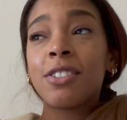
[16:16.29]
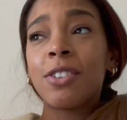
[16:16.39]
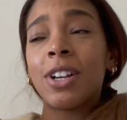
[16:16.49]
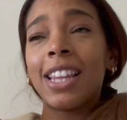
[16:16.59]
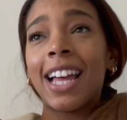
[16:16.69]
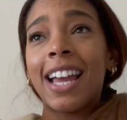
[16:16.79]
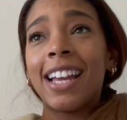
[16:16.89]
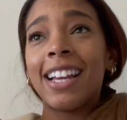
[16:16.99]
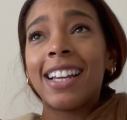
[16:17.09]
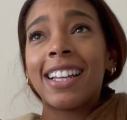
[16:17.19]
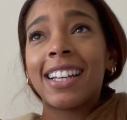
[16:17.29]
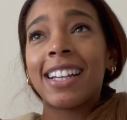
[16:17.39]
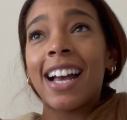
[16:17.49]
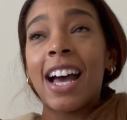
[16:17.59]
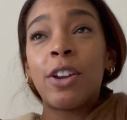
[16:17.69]
or like
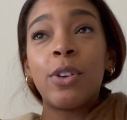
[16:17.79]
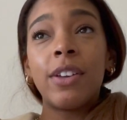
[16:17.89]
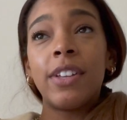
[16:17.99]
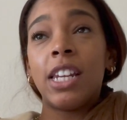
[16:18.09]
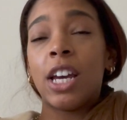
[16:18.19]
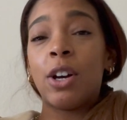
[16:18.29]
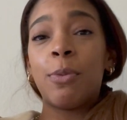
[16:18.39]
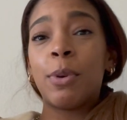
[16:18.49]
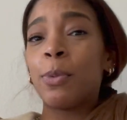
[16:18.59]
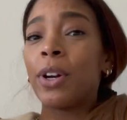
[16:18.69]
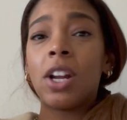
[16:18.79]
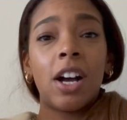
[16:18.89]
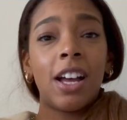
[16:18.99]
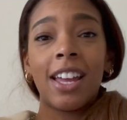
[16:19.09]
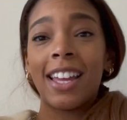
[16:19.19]
I don't even know, but we're not.